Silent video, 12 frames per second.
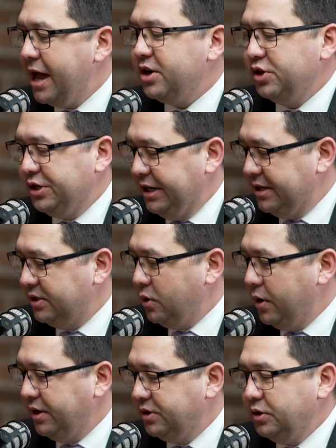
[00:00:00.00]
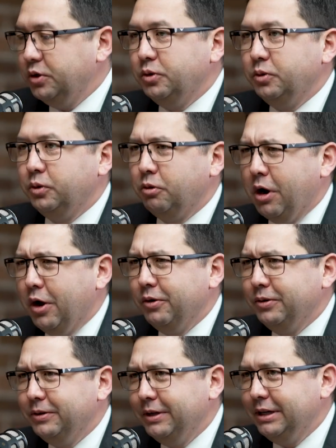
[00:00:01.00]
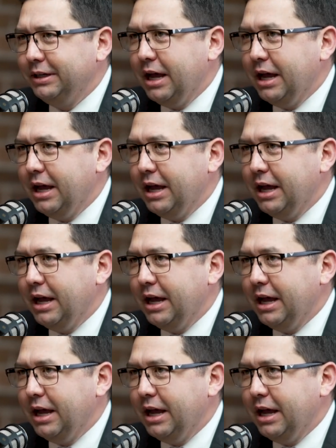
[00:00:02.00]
energy is going to grow in